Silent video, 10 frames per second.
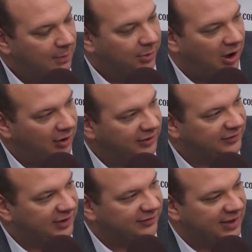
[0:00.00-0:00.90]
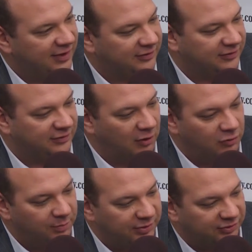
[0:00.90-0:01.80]
Politics has its
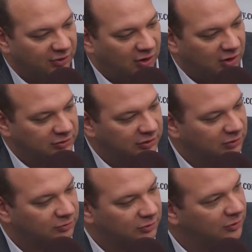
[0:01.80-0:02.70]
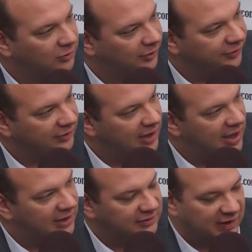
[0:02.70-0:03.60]
own bizarre little rules,
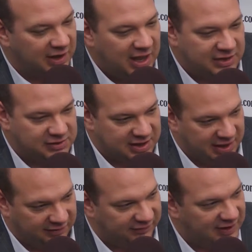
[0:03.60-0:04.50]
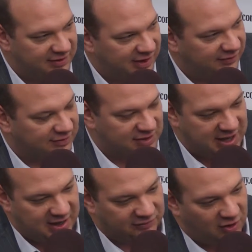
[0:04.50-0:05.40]
and you can't say this, and you can't